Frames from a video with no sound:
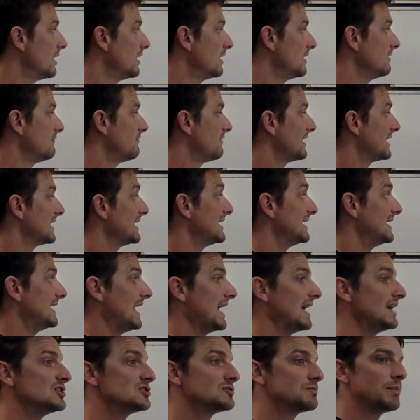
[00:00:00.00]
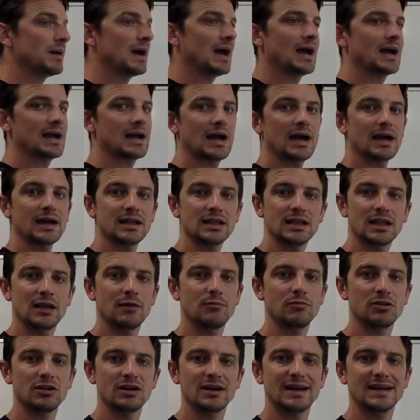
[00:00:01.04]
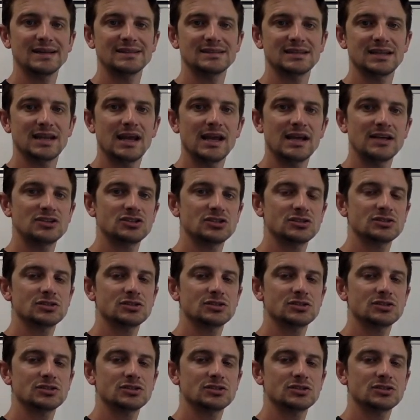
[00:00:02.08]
If I get an H back, I can label it as an H.